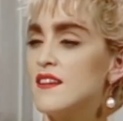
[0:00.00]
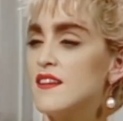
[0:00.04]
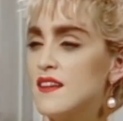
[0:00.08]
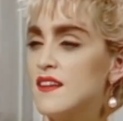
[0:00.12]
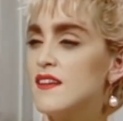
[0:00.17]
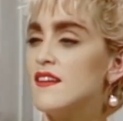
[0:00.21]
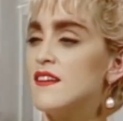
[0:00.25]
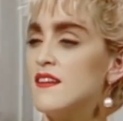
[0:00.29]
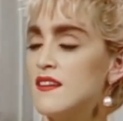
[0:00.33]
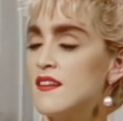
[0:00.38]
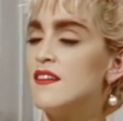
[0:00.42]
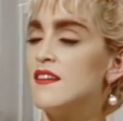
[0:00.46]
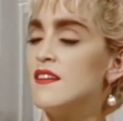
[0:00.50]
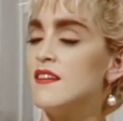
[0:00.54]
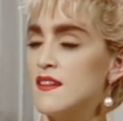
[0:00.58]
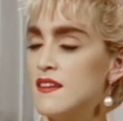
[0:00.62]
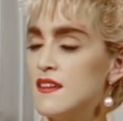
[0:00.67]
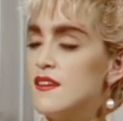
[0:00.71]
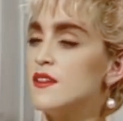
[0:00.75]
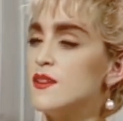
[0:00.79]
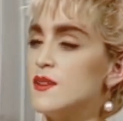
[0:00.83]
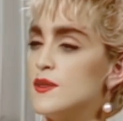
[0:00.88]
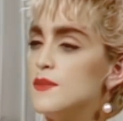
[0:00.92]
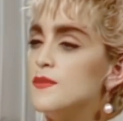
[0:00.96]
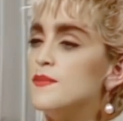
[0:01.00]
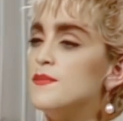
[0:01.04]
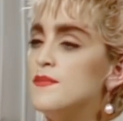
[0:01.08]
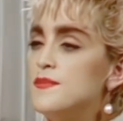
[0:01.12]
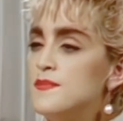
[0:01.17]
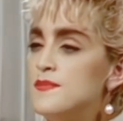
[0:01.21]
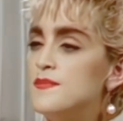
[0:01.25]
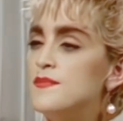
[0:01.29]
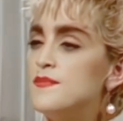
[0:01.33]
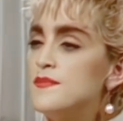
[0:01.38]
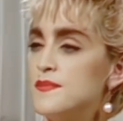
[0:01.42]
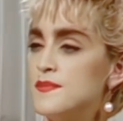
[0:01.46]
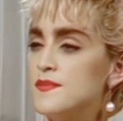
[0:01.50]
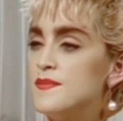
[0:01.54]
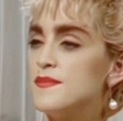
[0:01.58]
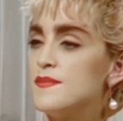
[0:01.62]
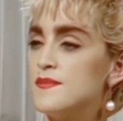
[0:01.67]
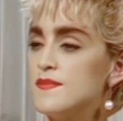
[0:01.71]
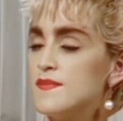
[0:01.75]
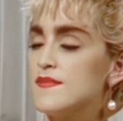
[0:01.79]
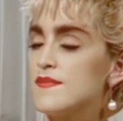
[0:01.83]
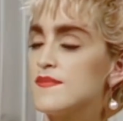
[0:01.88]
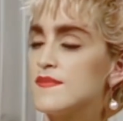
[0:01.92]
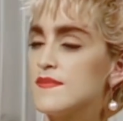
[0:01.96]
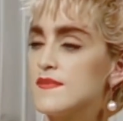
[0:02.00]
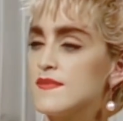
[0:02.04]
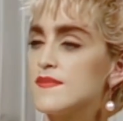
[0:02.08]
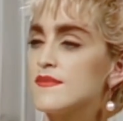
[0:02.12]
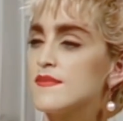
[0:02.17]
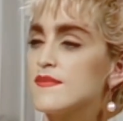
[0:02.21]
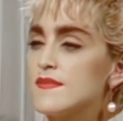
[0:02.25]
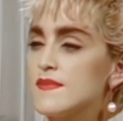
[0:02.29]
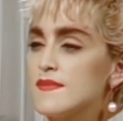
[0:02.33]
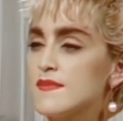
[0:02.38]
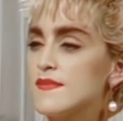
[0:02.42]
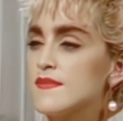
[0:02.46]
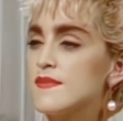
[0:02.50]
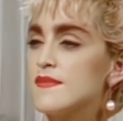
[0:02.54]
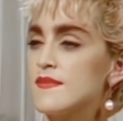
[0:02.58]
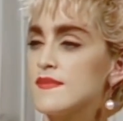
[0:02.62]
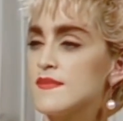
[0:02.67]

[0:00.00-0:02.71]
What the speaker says: that's what you want to find. Someone who can do it